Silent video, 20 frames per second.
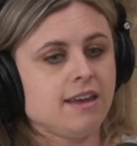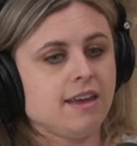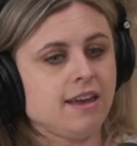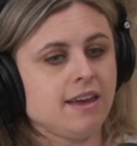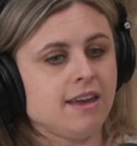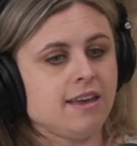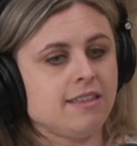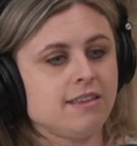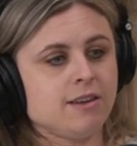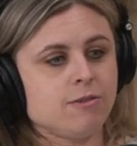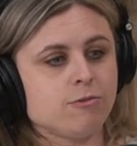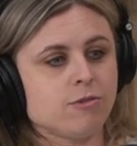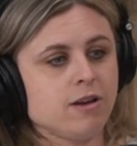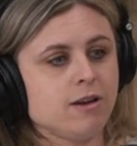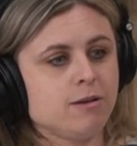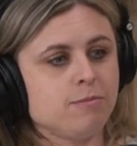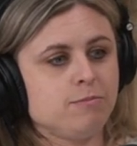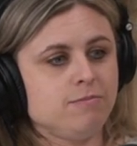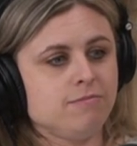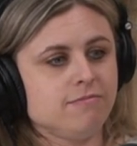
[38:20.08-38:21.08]
And they
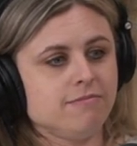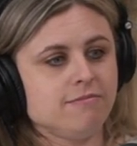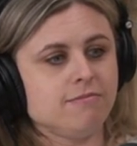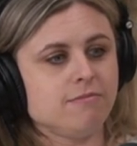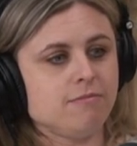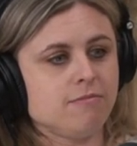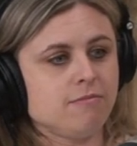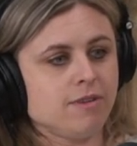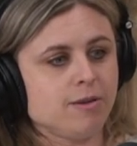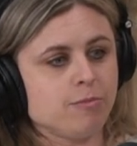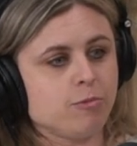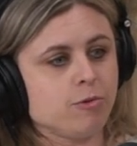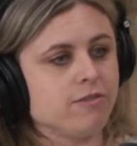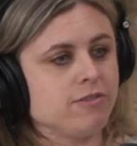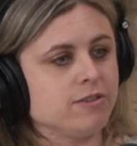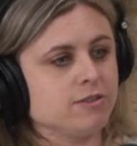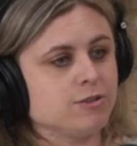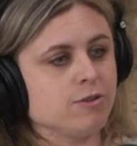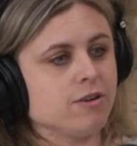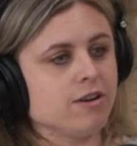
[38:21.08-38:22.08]
rub my
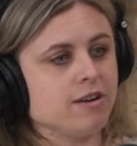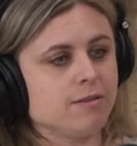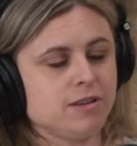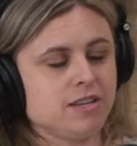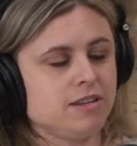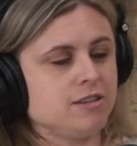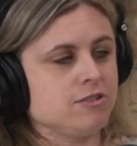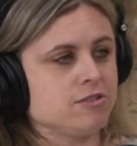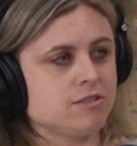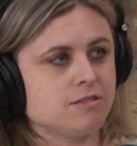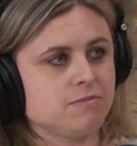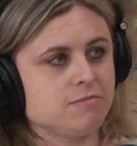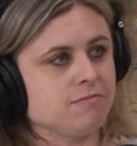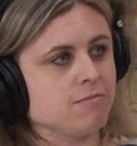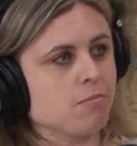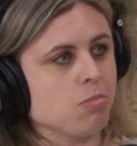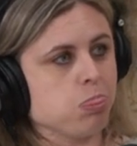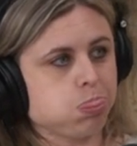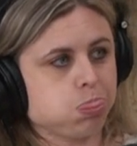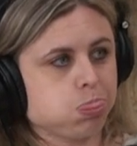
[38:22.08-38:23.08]
boyfriend so hard. I mean, he just.
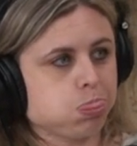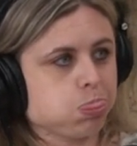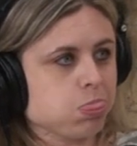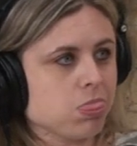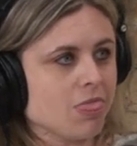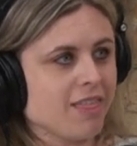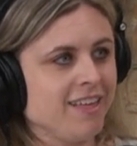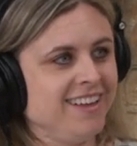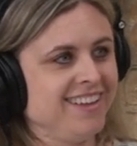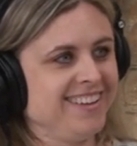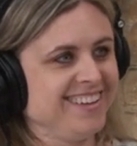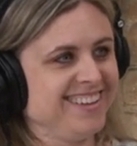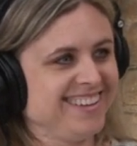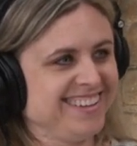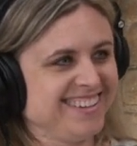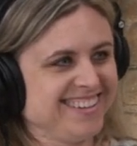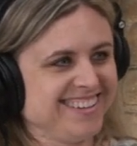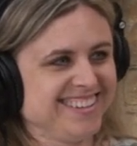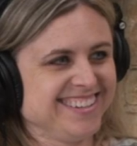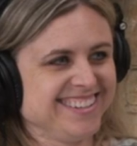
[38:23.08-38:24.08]

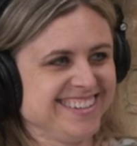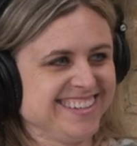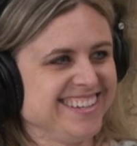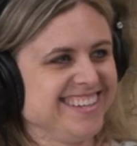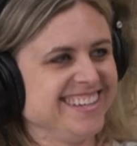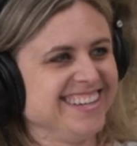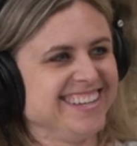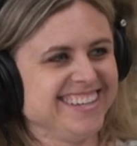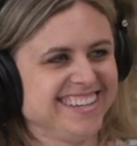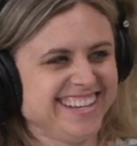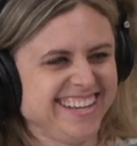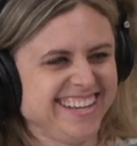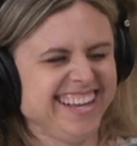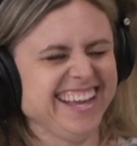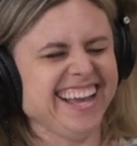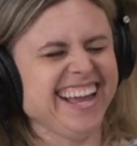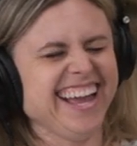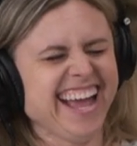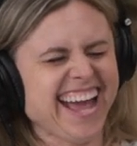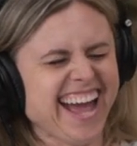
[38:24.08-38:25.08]
he farted?
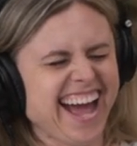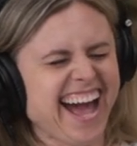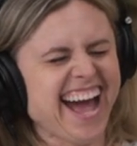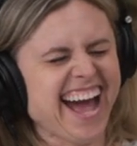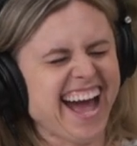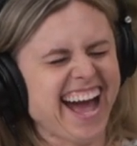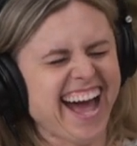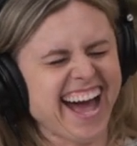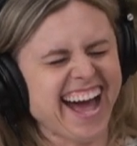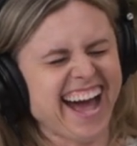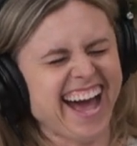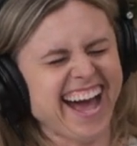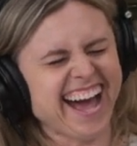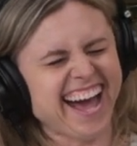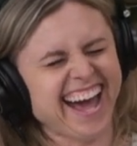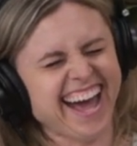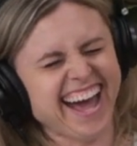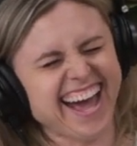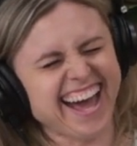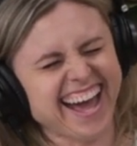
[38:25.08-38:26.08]
yeah. That's so
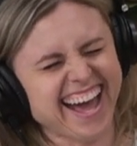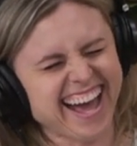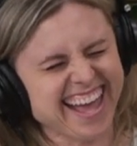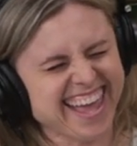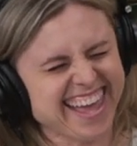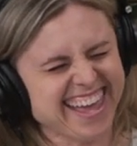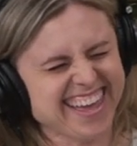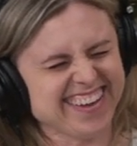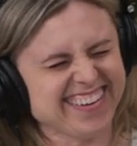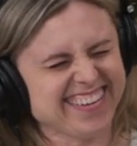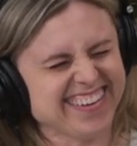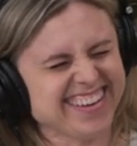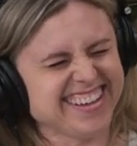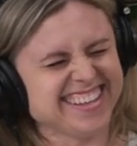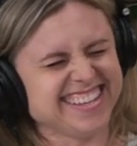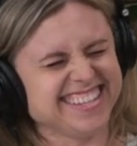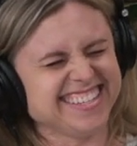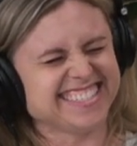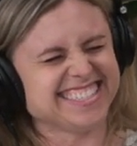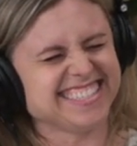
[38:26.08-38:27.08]
funny. Well, that's how you know
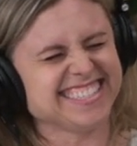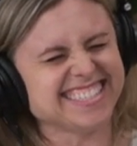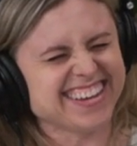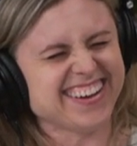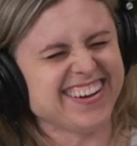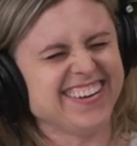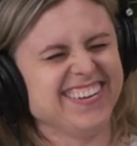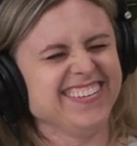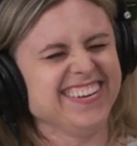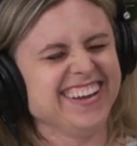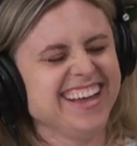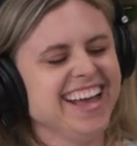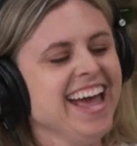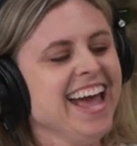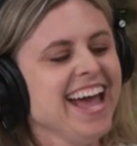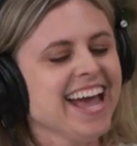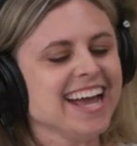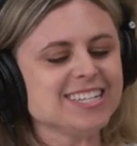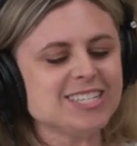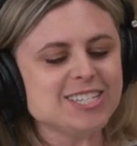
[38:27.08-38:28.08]
you're really like
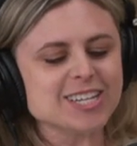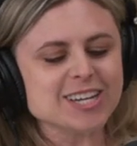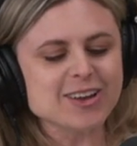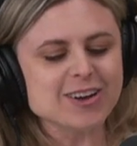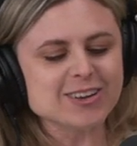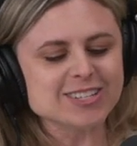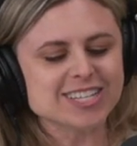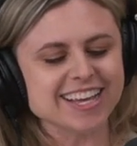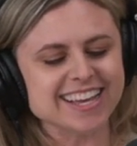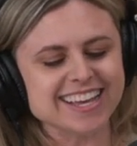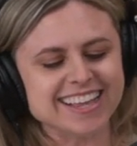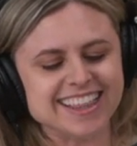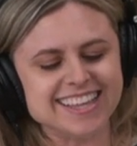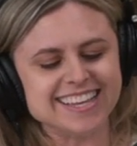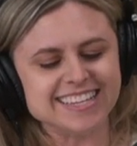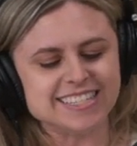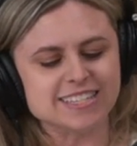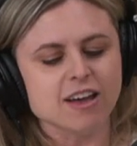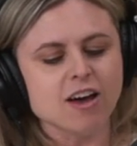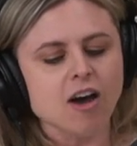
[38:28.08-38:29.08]
black. she goes like
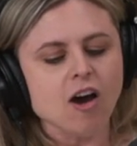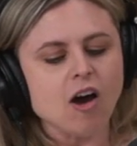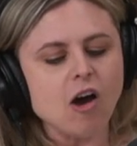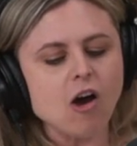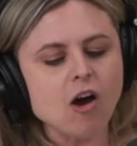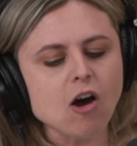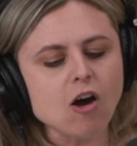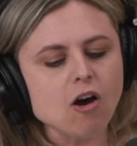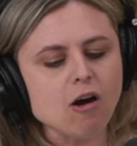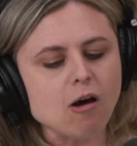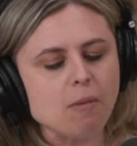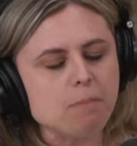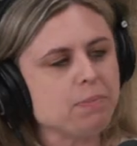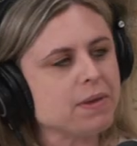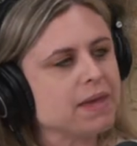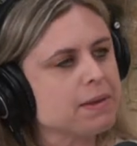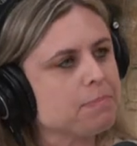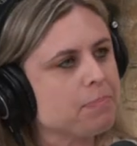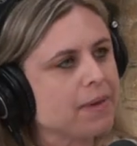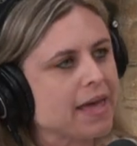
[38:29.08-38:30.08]
this Oh,
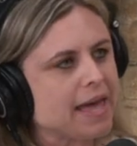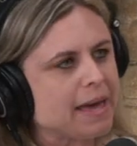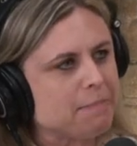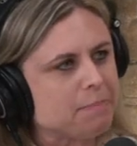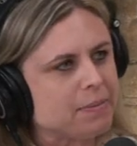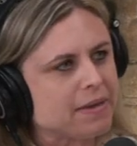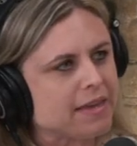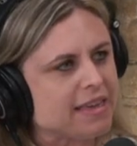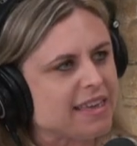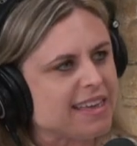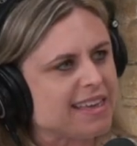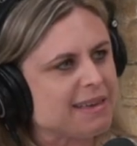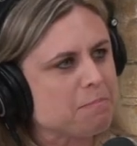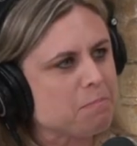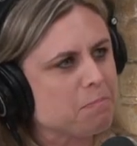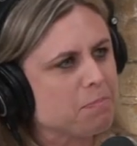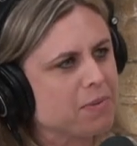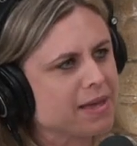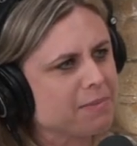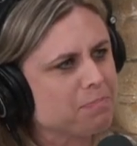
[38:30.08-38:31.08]
big baby,
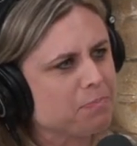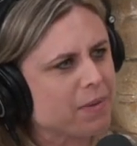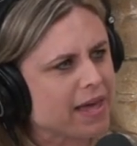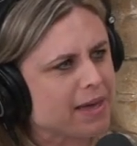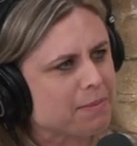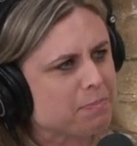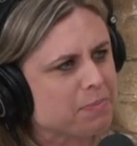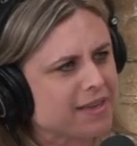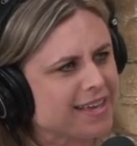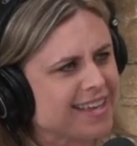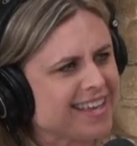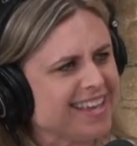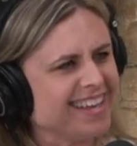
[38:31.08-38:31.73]
big baby.